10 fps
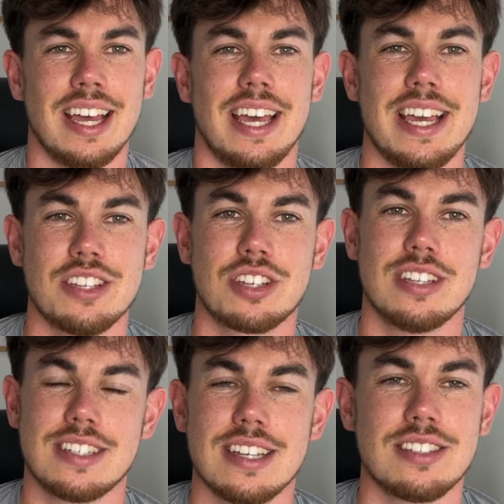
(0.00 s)
It's
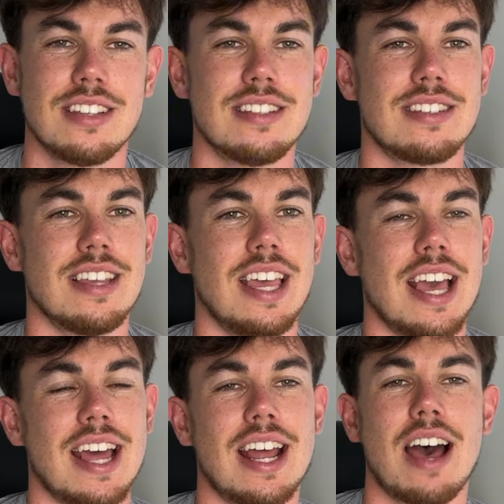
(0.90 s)
consistency
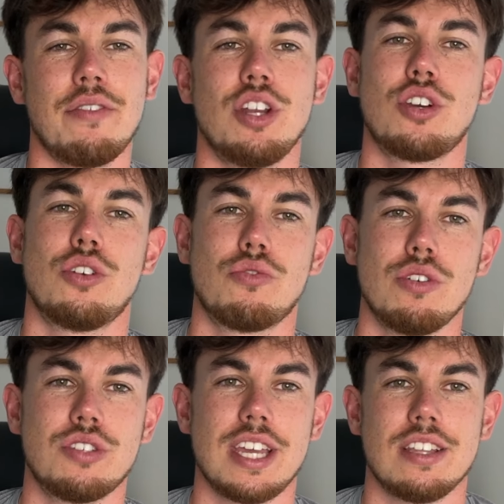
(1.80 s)
and having a good
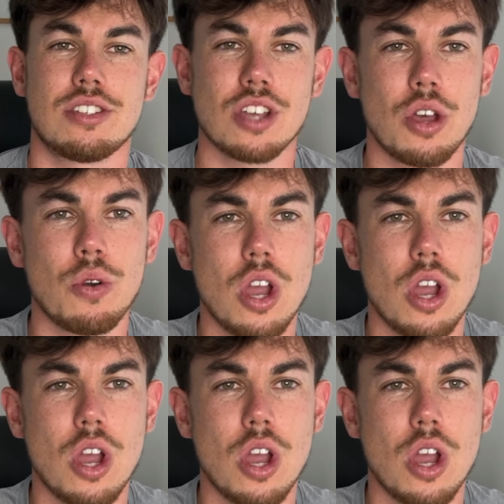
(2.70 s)
routine. So